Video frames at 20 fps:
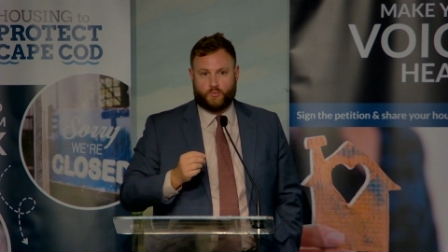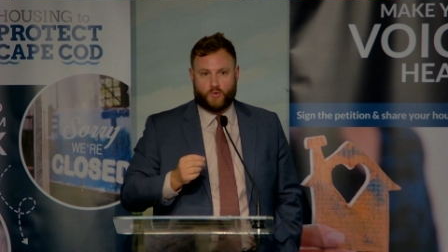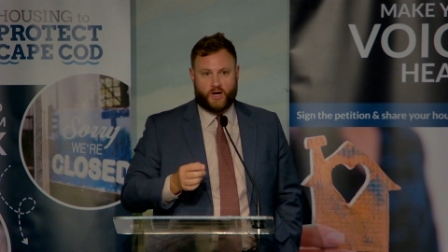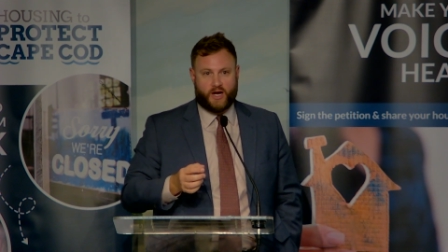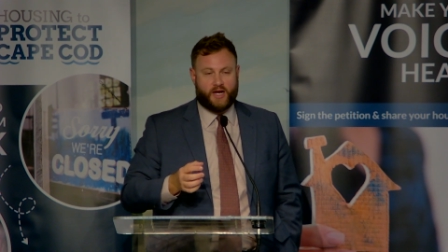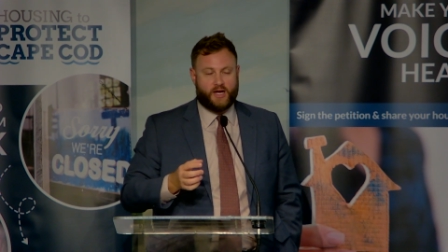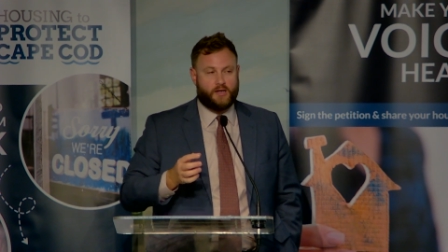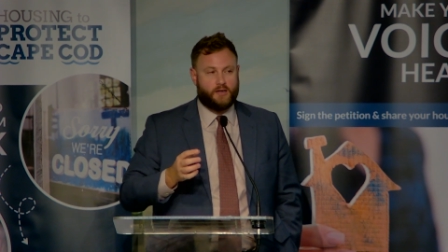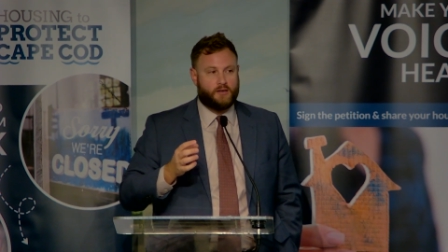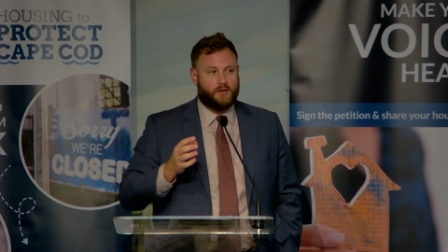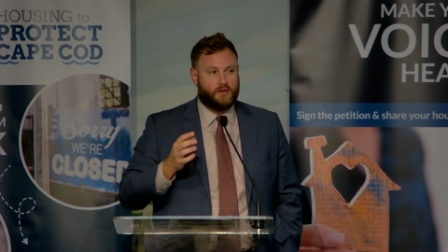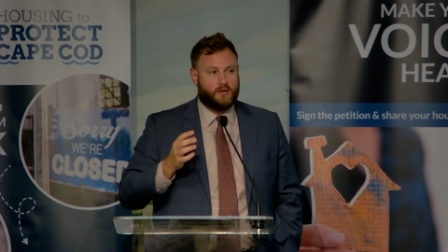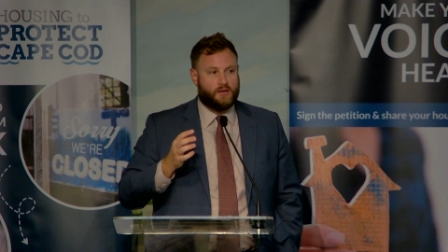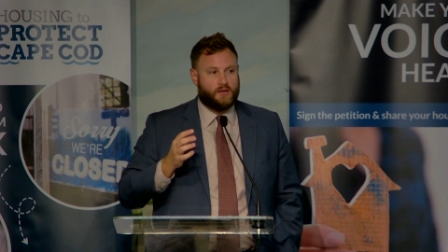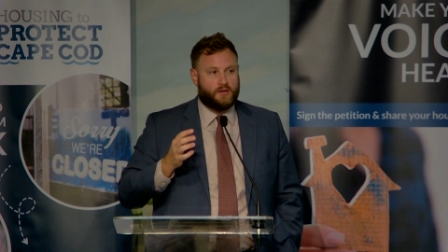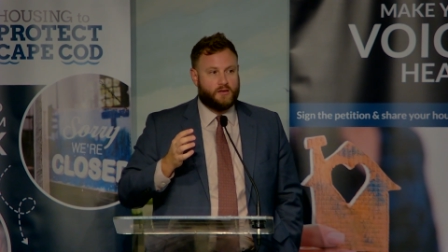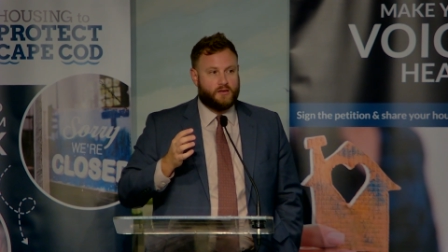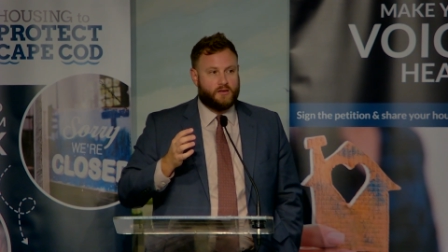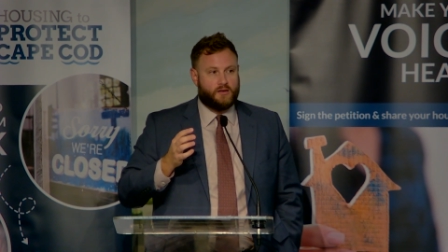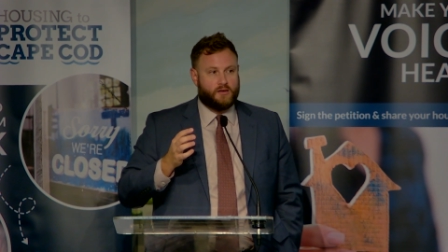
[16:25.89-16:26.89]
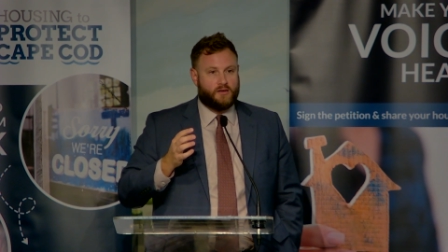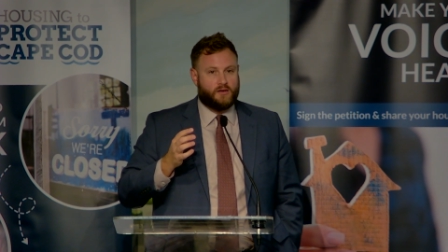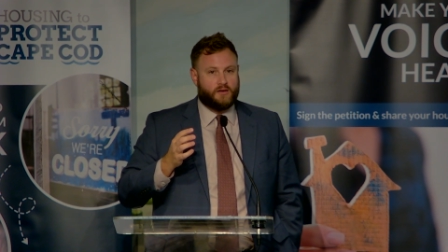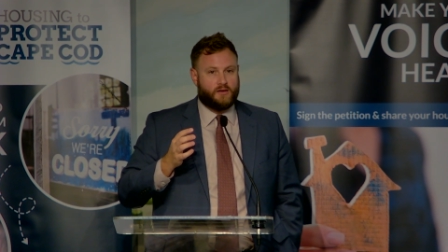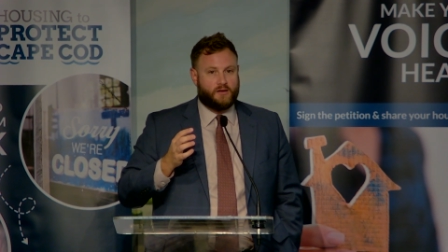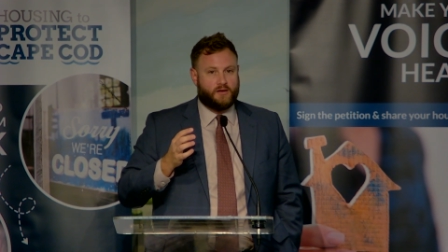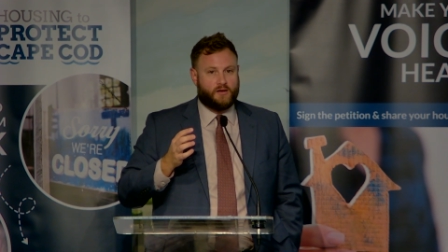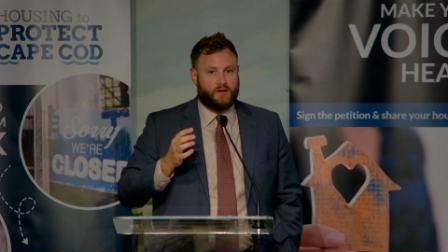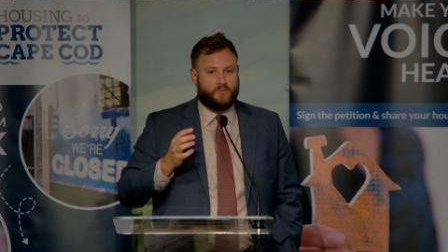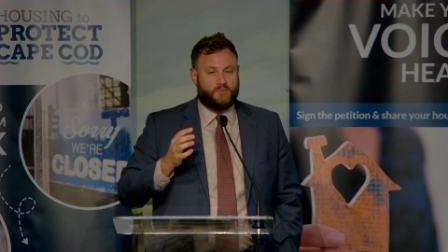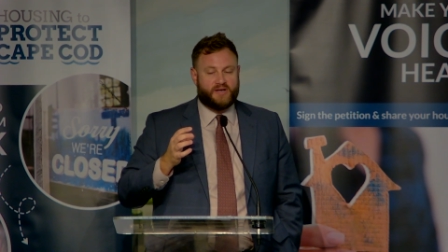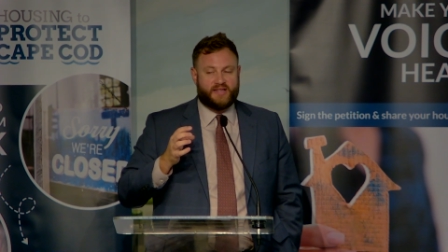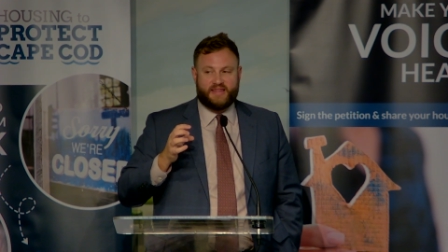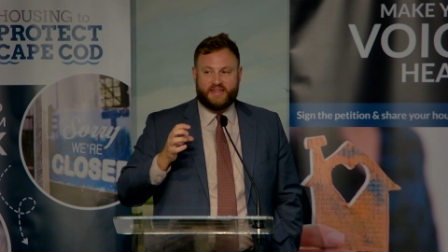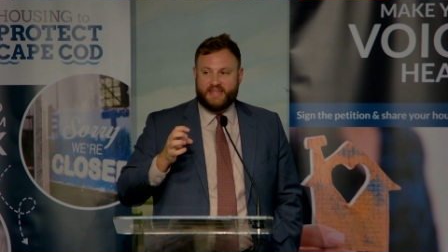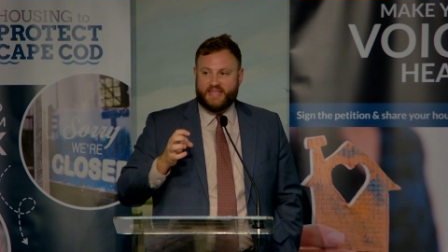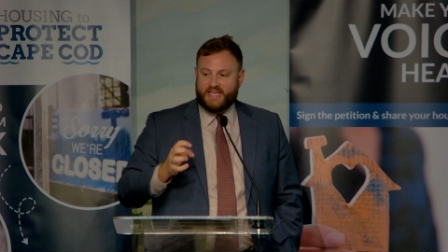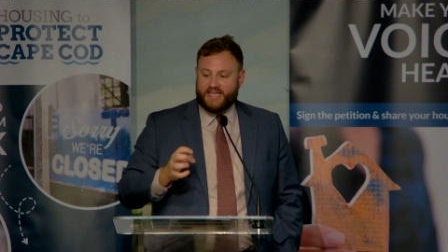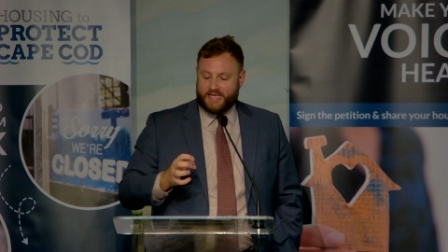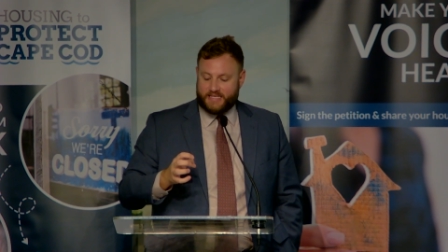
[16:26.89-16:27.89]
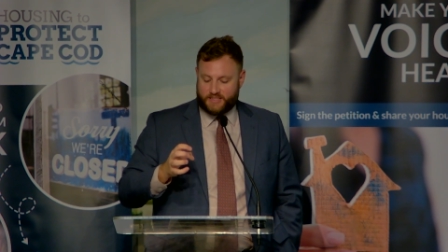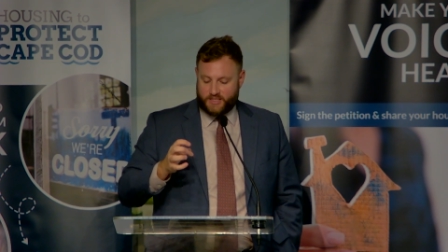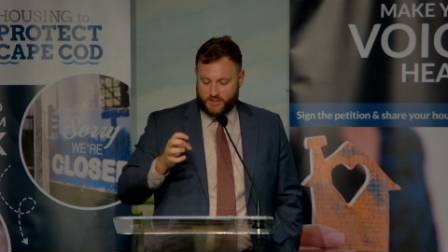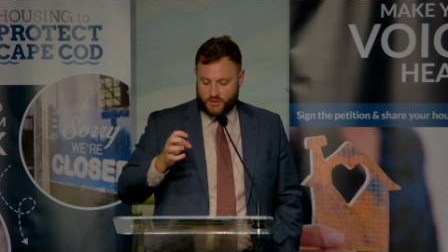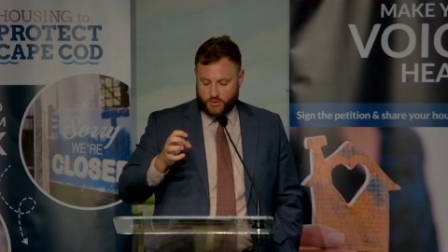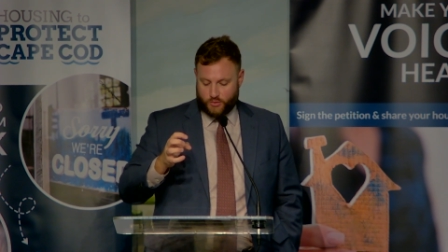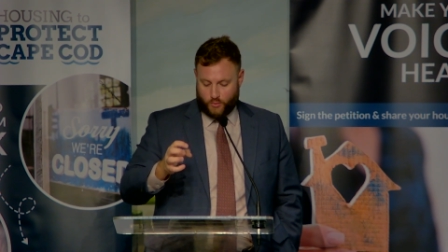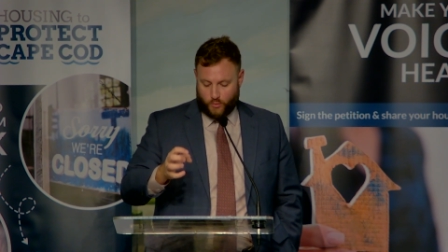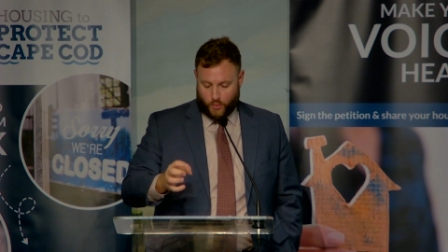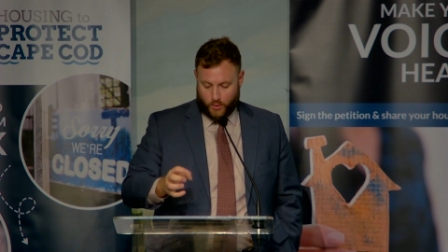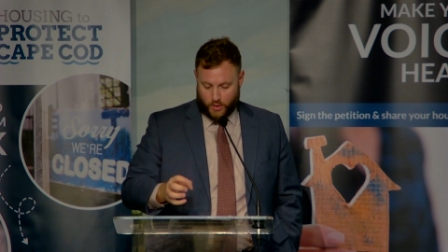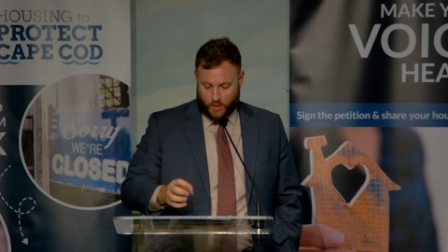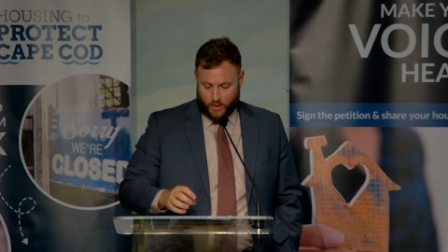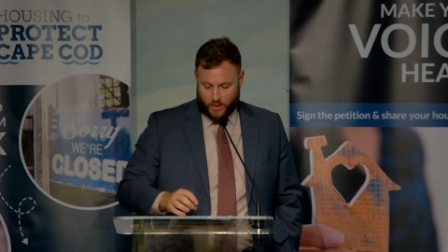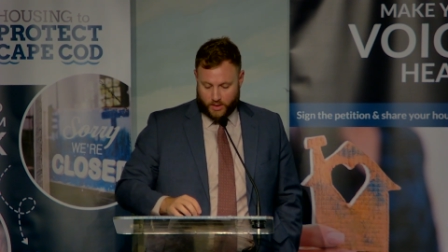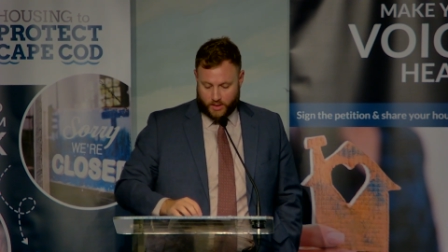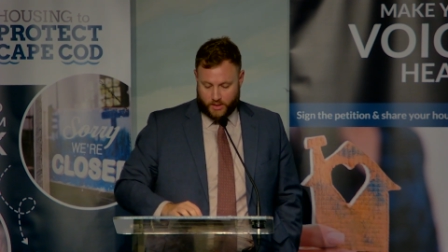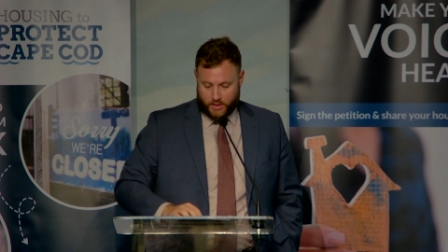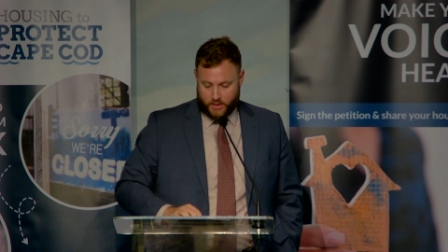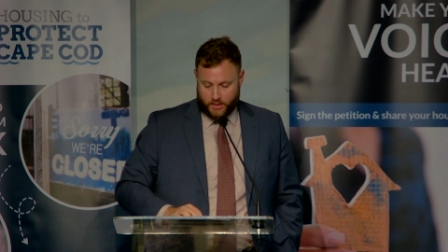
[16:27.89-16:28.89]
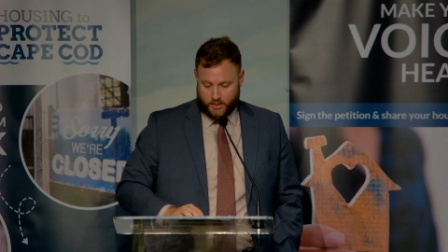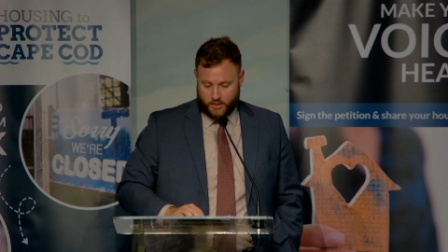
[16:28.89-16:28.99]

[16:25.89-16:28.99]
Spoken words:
right? But this is the work